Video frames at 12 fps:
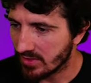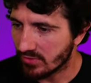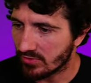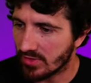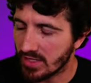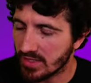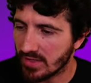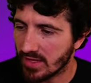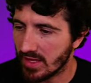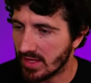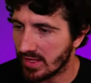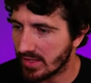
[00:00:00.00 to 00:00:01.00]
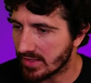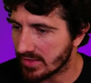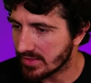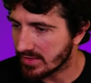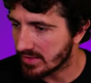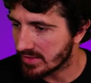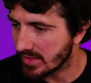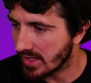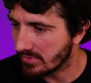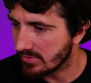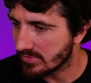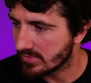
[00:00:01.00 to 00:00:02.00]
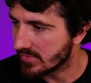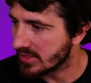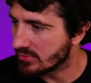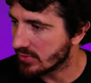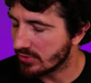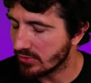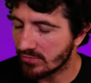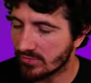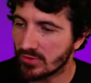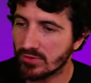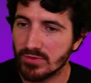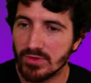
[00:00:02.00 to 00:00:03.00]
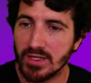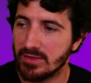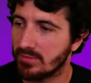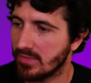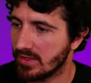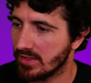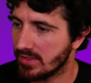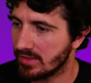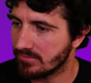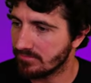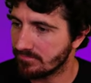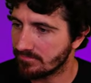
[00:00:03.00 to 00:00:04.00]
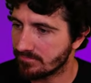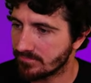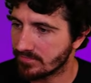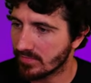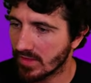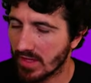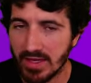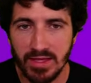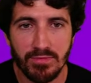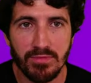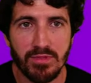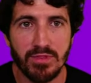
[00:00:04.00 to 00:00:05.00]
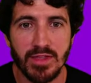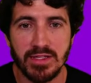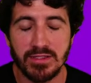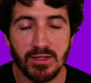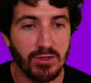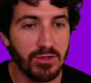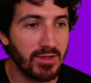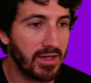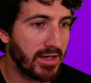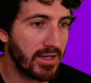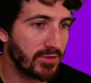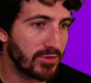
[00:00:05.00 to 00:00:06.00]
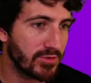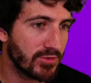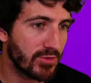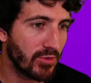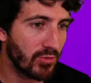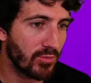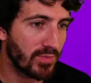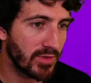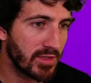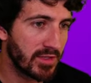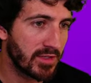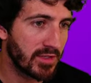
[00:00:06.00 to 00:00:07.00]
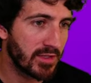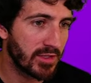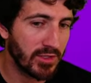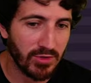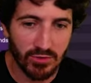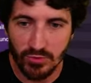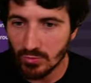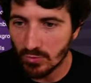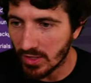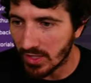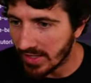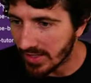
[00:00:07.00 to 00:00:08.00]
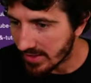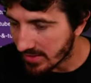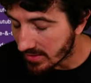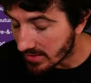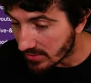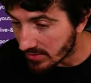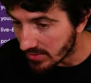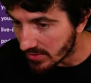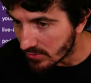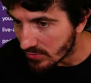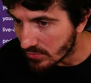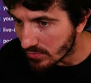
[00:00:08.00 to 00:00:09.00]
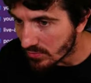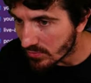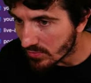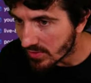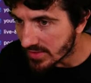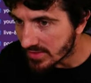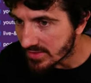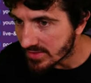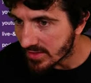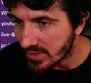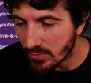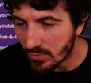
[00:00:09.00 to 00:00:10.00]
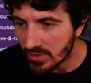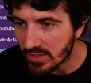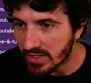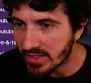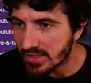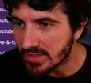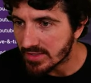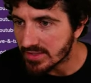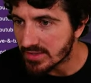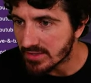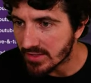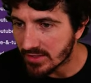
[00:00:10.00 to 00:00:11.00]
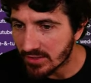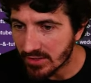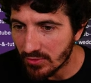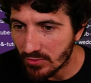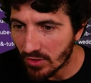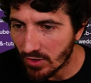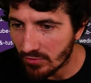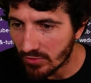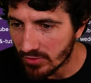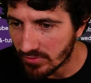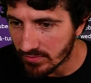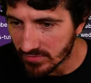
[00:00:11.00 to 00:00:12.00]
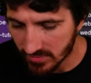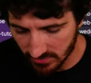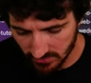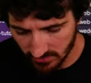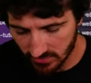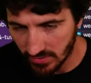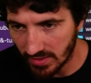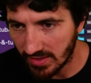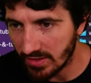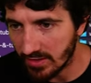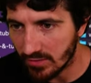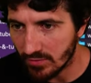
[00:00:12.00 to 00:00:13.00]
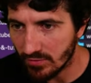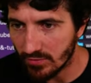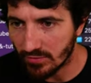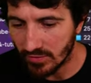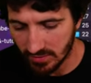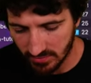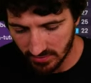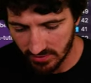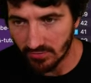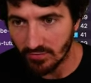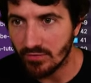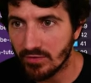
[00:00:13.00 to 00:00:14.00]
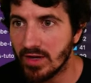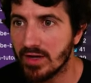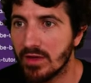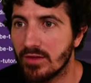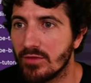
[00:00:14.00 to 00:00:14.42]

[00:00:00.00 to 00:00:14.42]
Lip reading: All right. And yeah, this will do it for today. Again, thanks a lot. I also hope you like our new, let's see where it is, our new cover. So Life 105.